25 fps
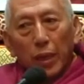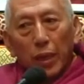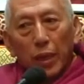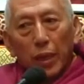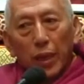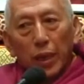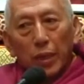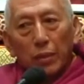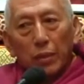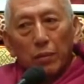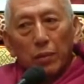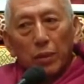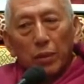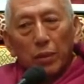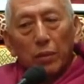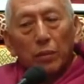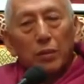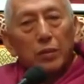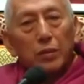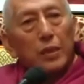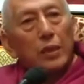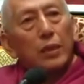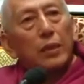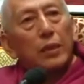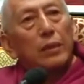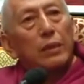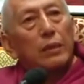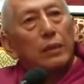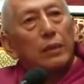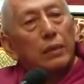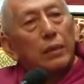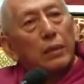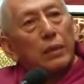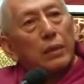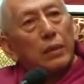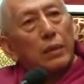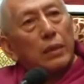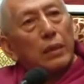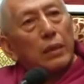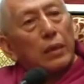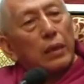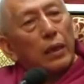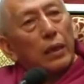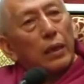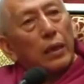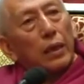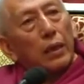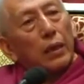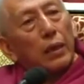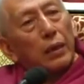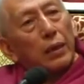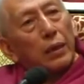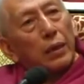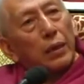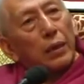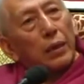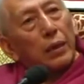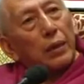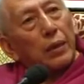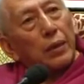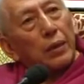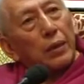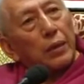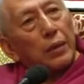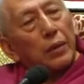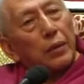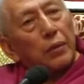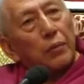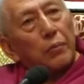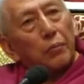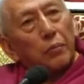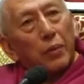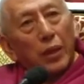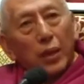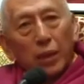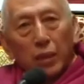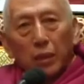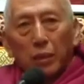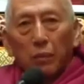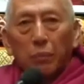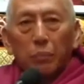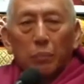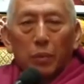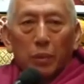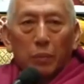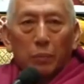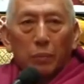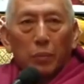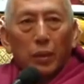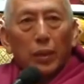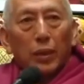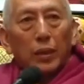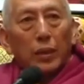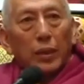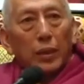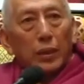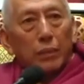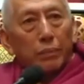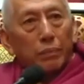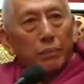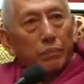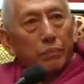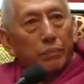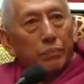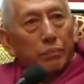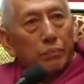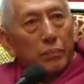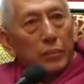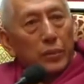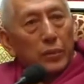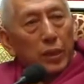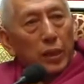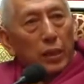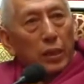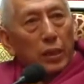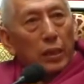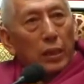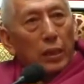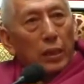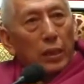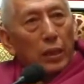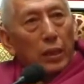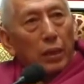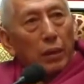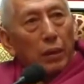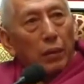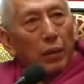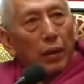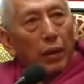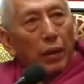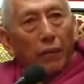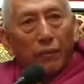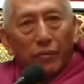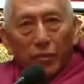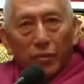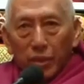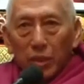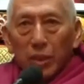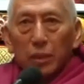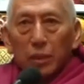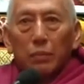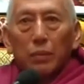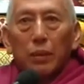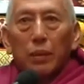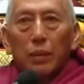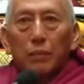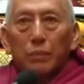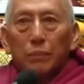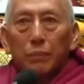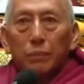It will not make people comfortable.